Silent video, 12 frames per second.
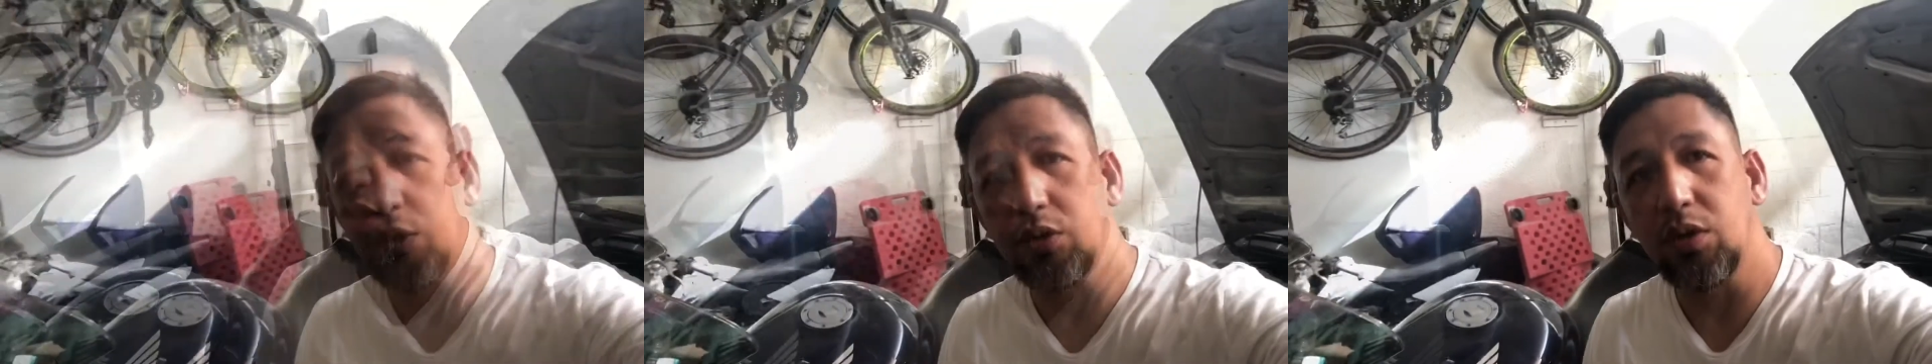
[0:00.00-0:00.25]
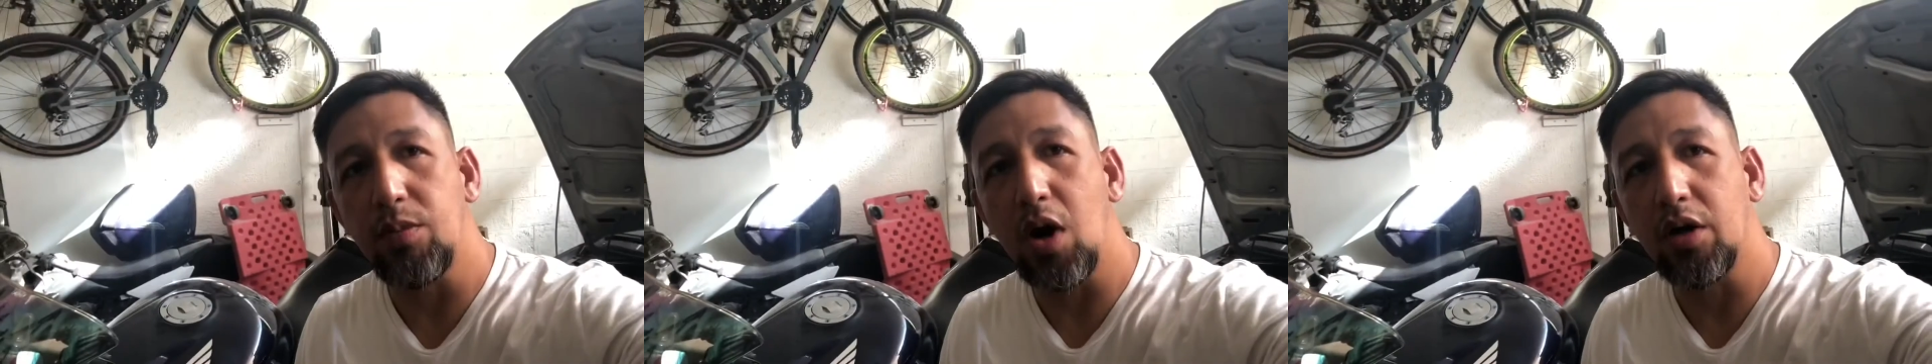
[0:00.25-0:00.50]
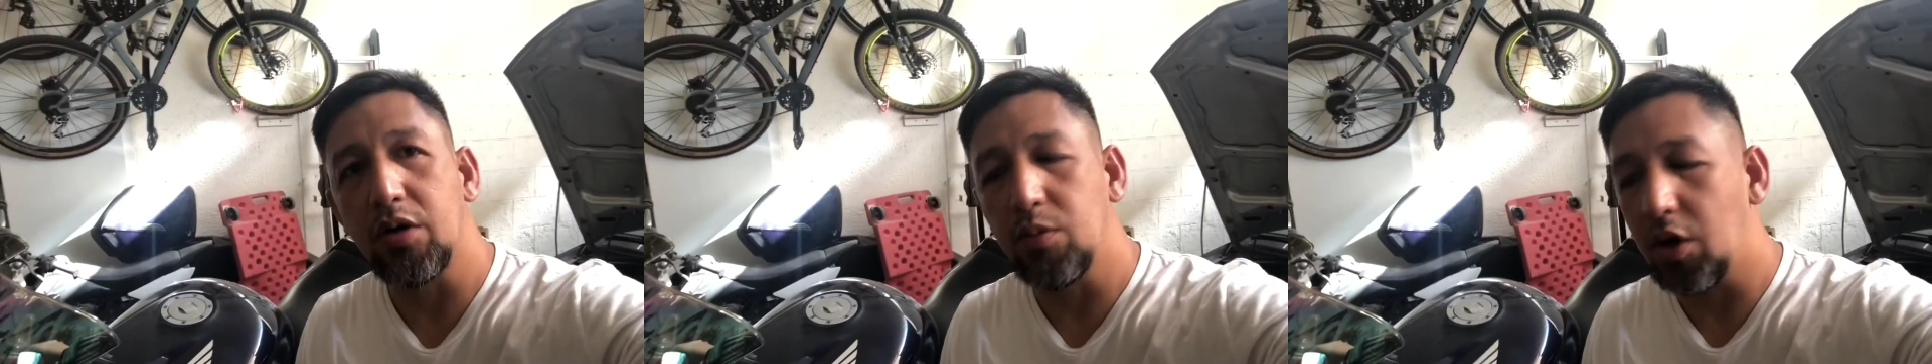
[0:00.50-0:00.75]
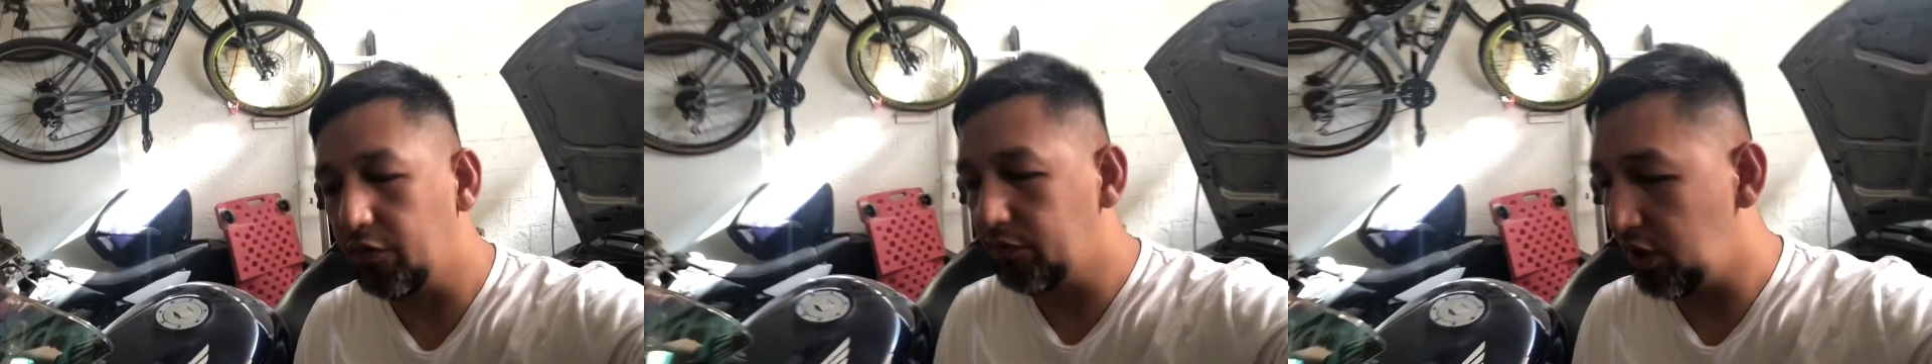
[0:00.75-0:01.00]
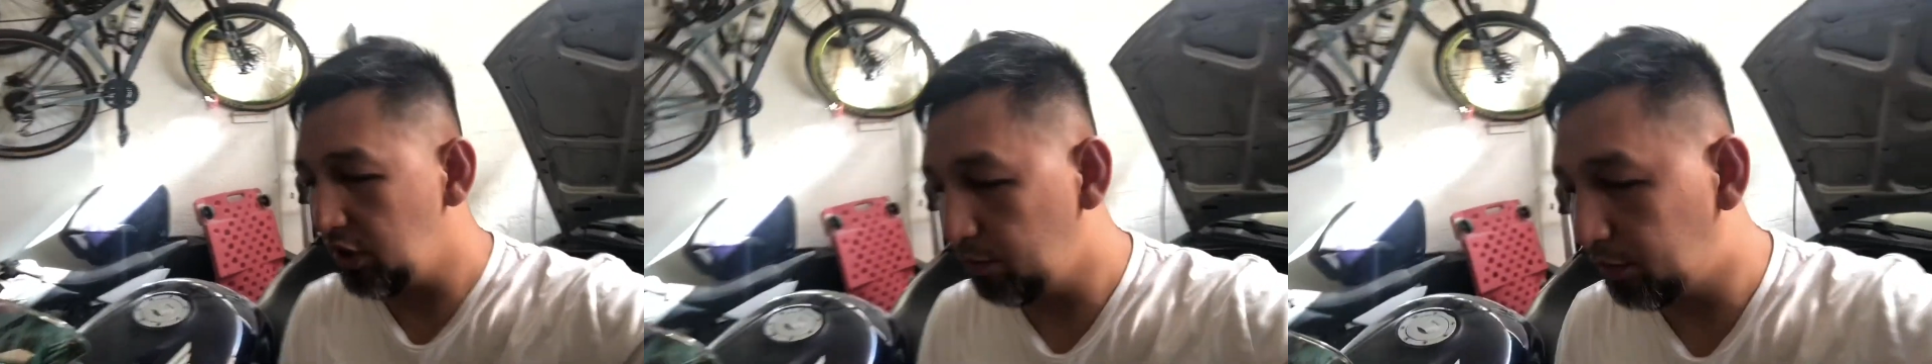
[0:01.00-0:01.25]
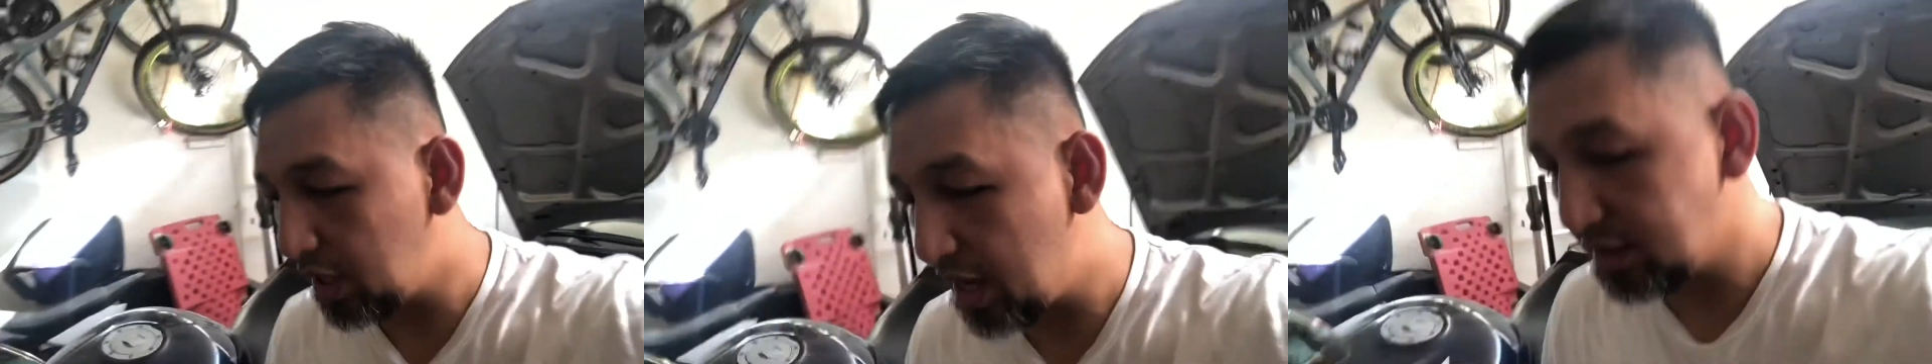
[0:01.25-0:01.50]
to the bottom of the
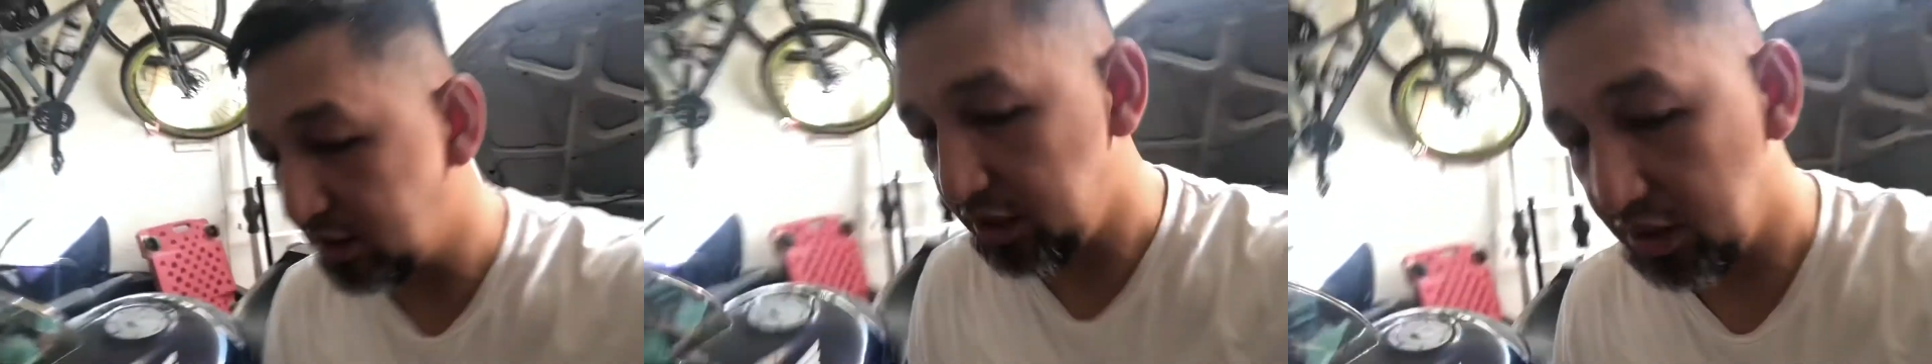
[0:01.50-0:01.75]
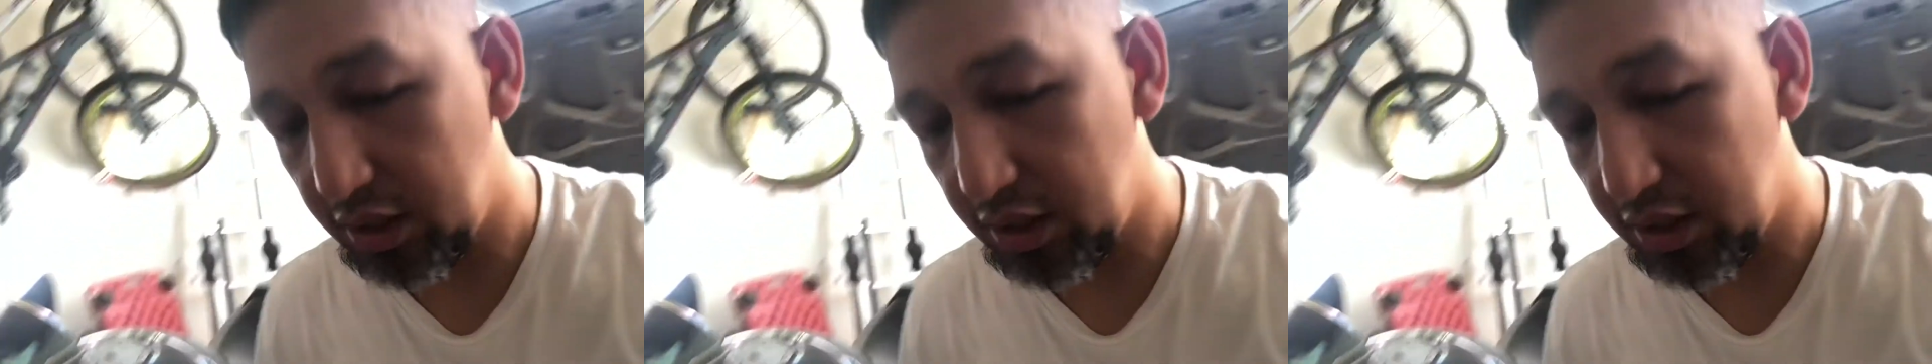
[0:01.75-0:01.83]
plastic.